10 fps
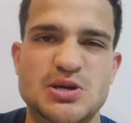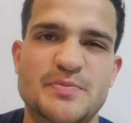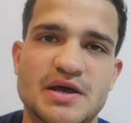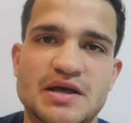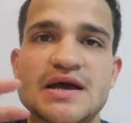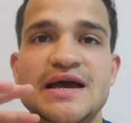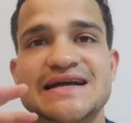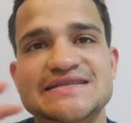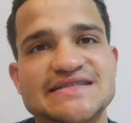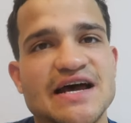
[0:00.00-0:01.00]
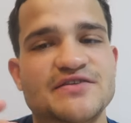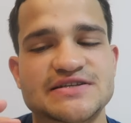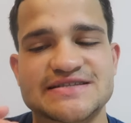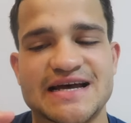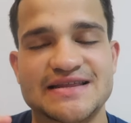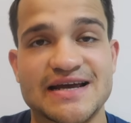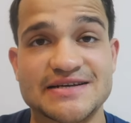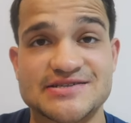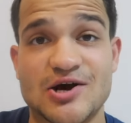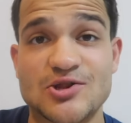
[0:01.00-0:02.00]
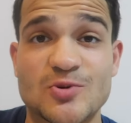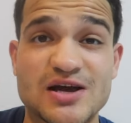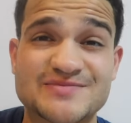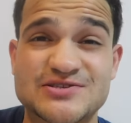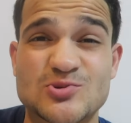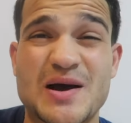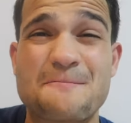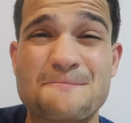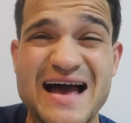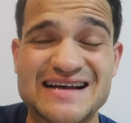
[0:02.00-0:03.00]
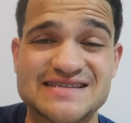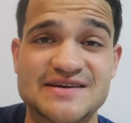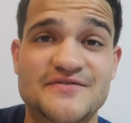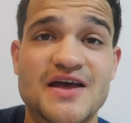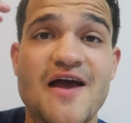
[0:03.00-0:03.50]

shipping in 7 to 10 days, all the way up to a massive,